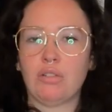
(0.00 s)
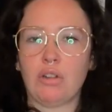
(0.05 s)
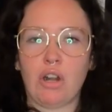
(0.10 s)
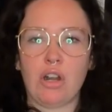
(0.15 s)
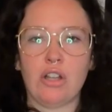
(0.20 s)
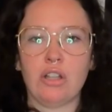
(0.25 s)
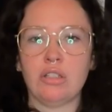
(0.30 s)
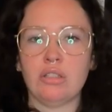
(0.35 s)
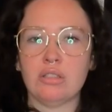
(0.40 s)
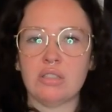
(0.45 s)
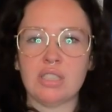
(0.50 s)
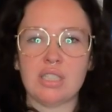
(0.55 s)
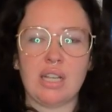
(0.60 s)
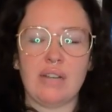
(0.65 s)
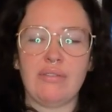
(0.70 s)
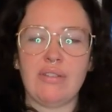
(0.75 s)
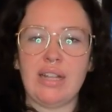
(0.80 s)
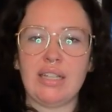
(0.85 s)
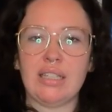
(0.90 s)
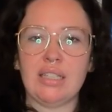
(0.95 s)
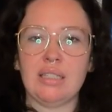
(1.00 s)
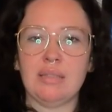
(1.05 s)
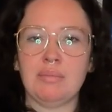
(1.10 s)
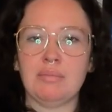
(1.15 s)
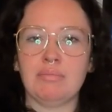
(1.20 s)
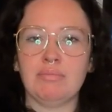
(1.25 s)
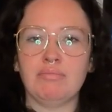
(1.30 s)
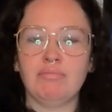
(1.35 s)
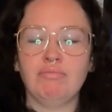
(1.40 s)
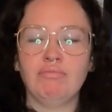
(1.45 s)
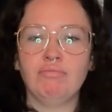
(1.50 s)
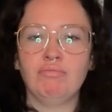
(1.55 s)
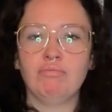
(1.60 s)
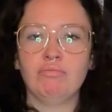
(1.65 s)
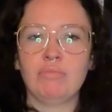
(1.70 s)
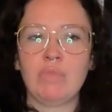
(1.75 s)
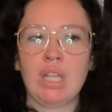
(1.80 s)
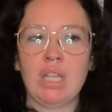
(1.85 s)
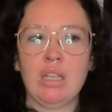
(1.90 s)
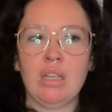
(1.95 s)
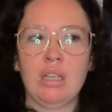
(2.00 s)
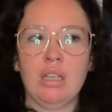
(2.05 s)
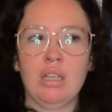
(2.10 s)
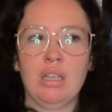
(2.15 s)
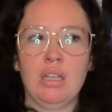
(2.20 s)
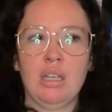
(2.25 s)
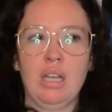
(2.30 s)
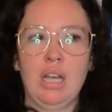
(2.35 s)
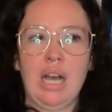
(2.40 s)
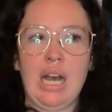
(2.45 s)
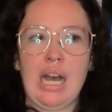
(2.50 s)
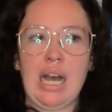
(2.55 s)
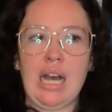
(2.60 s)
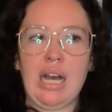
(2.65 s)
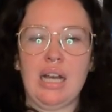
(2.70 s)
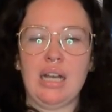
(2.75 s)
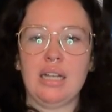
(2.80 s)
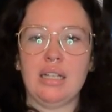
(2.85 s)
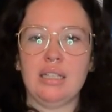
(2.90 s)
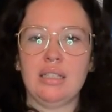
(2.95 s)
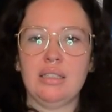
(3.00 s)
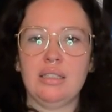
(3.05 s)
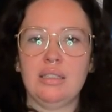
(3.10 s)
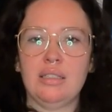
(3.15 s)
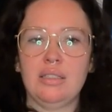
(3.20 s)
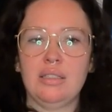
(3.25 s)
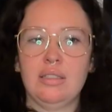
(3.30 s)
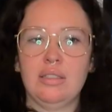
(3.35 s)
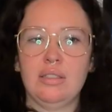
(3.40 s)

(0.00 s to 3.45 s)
thrown stuff at them, uh,